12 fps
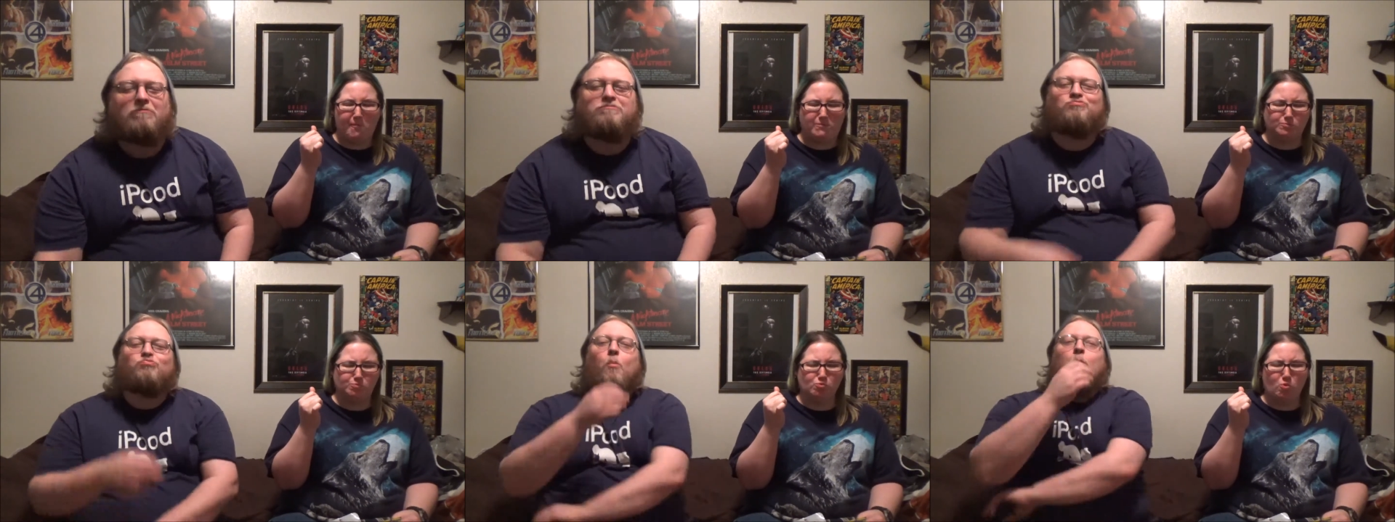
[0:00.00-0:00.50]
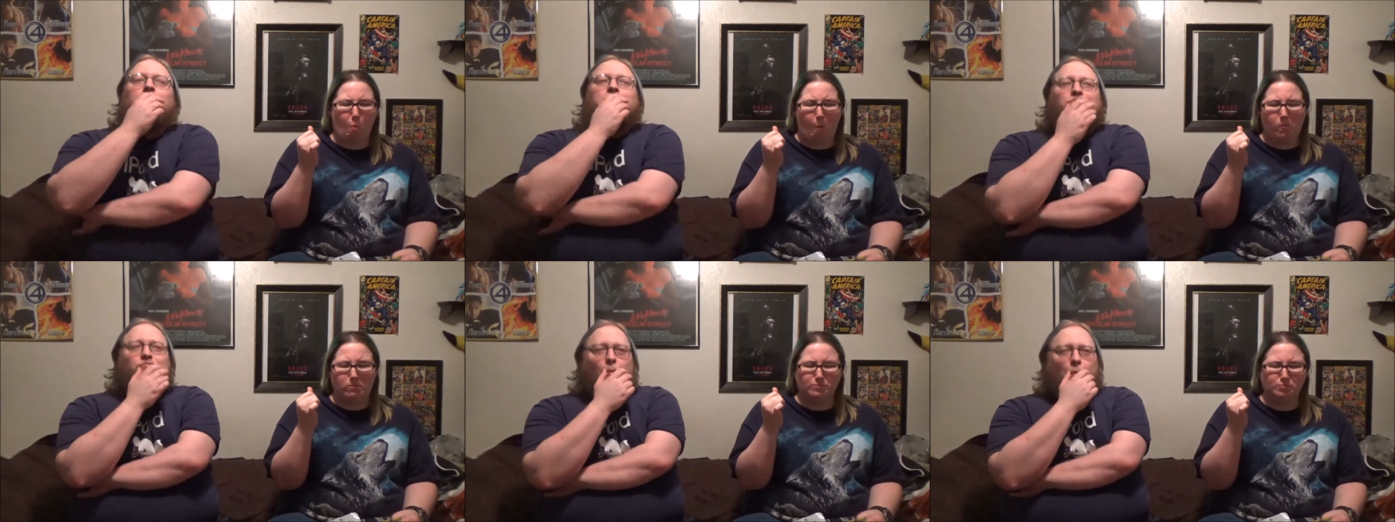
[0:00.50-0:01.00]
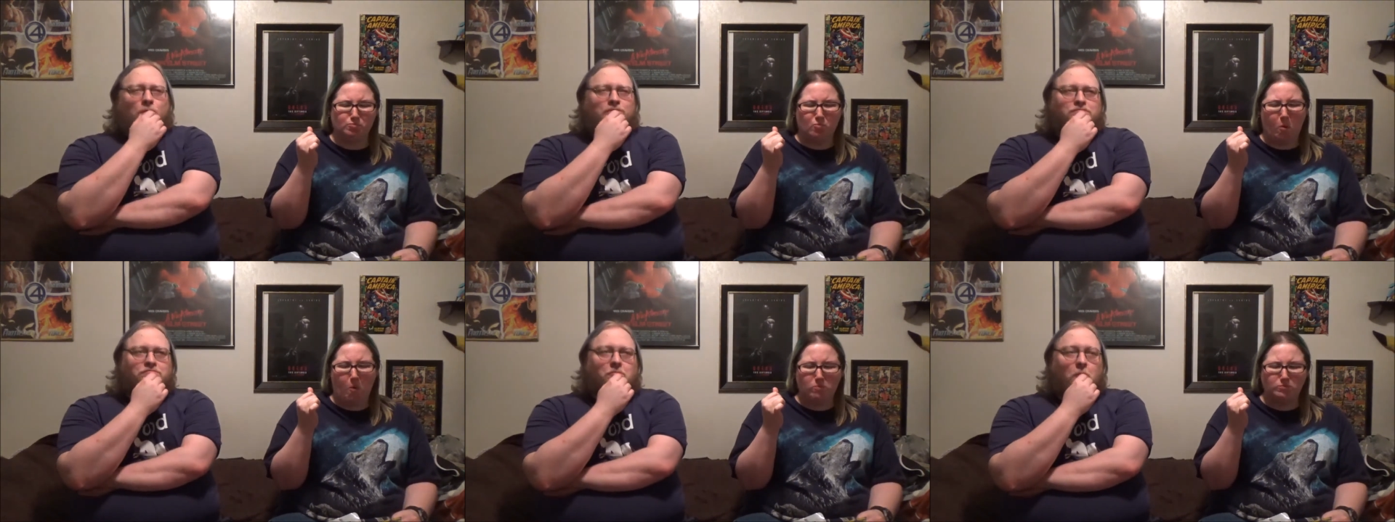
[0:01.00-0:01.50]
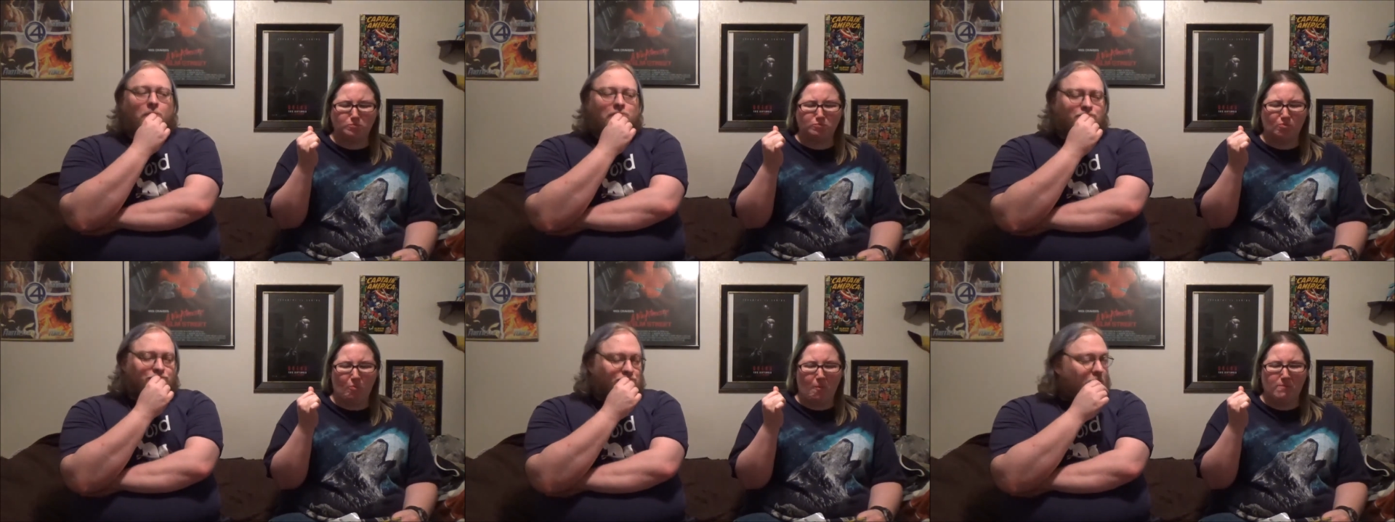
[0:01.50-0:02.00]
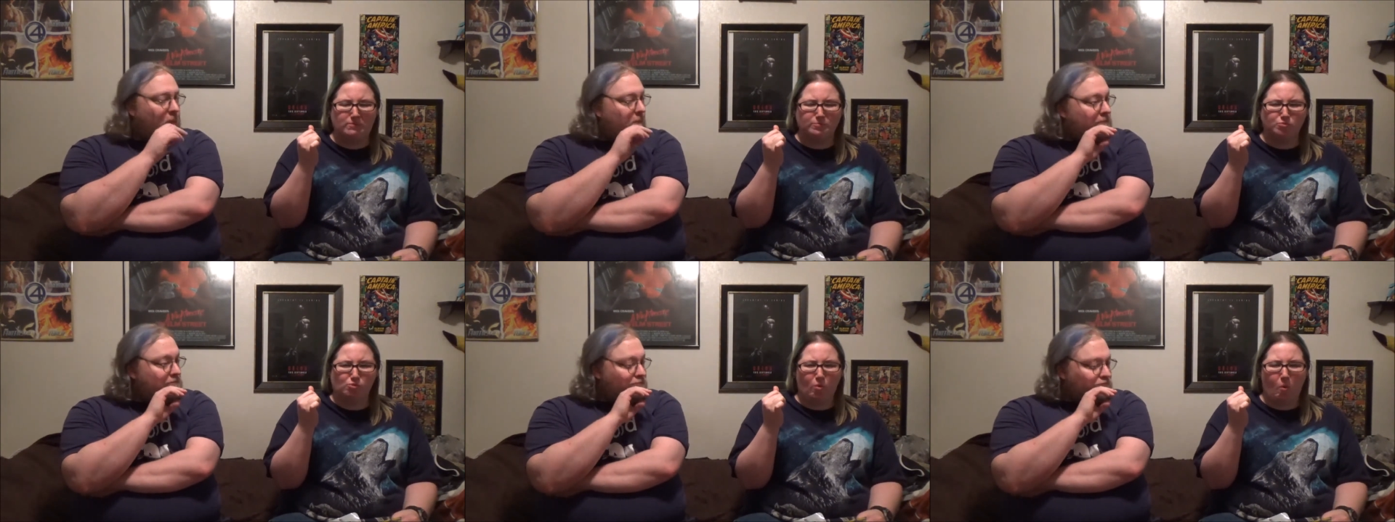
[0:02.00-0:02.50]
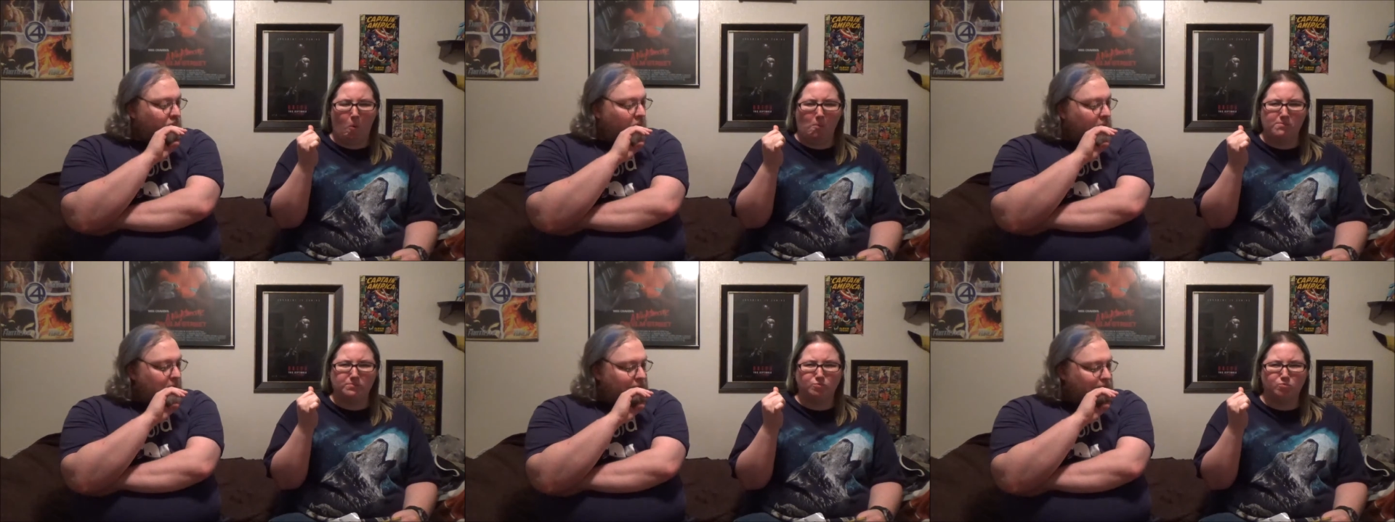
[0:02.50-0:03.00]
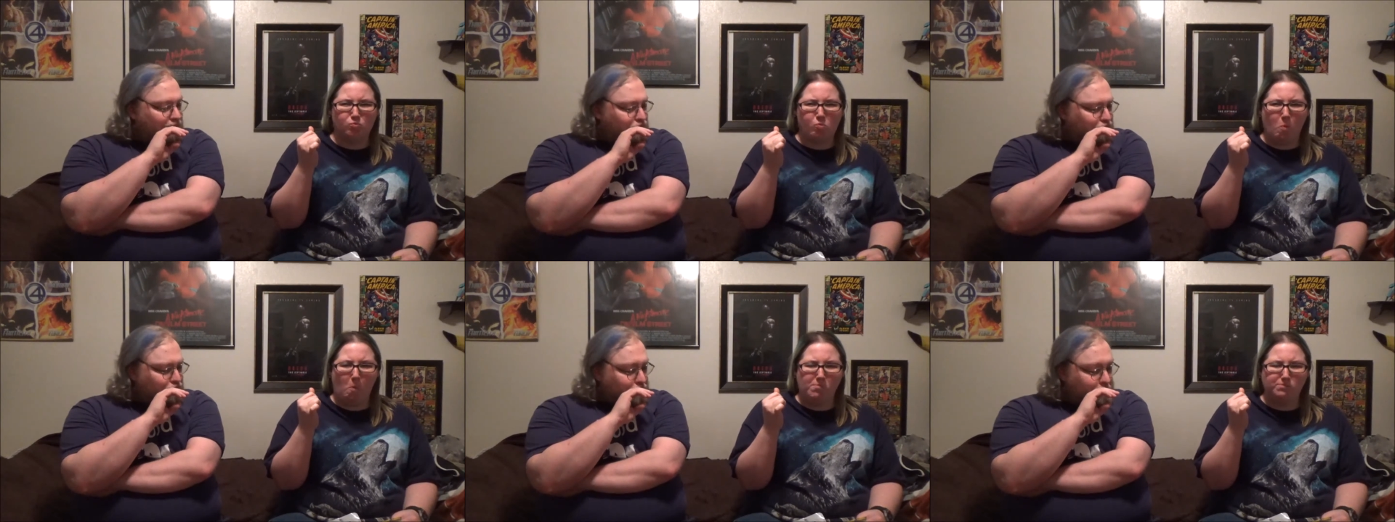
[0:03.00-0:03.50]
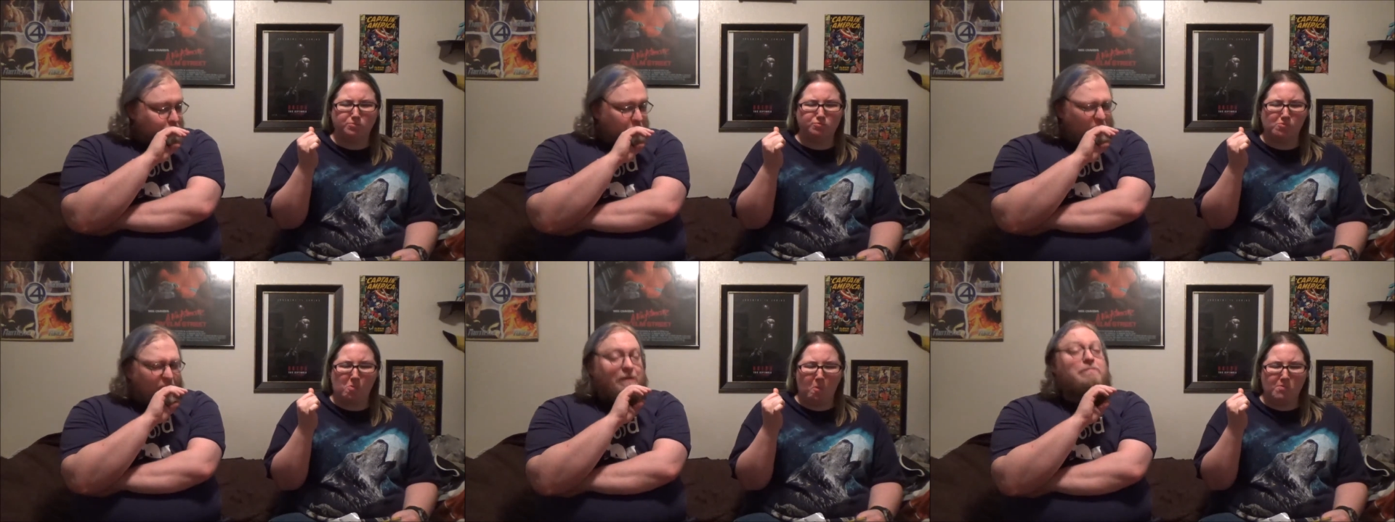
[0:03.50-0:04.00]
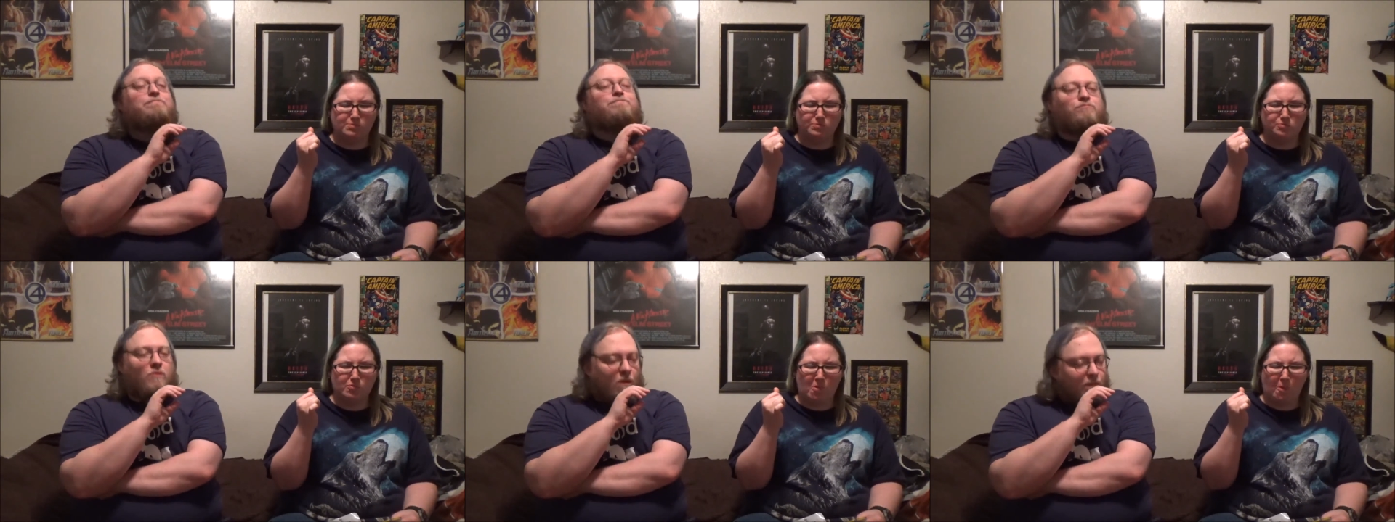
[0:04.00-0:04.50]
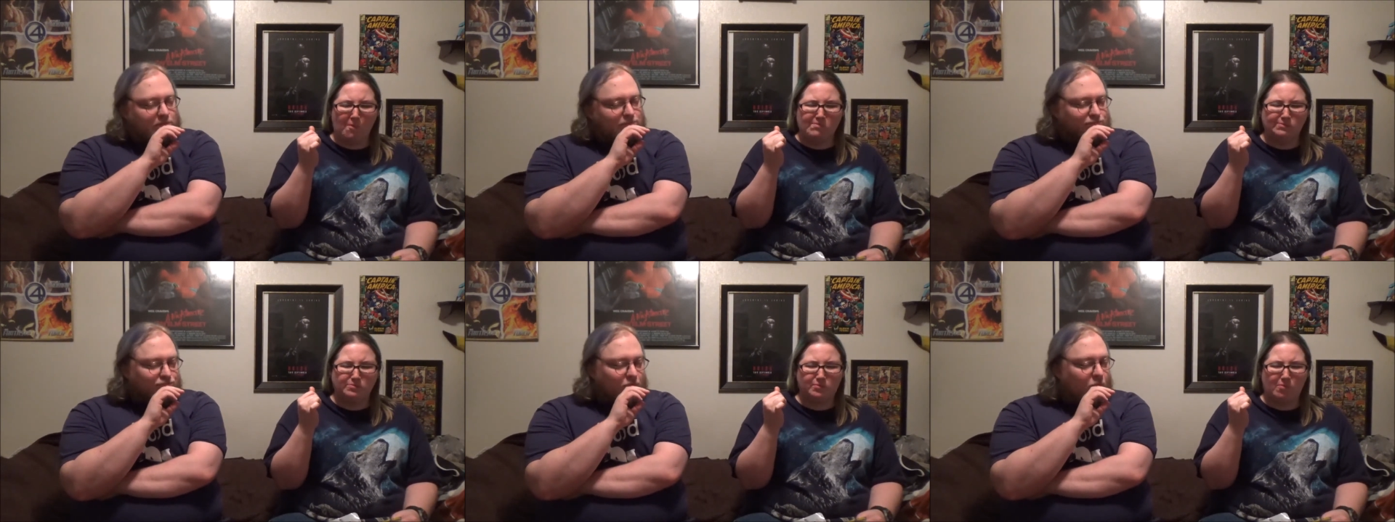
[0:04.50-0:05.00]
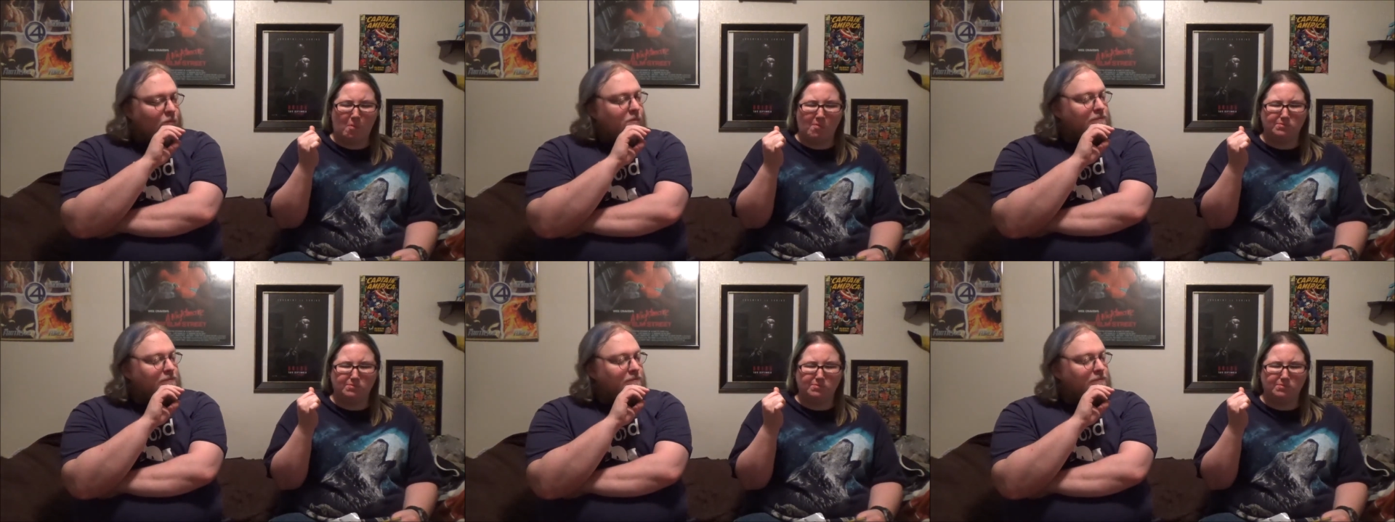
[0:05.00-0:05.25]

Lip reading: [no speech]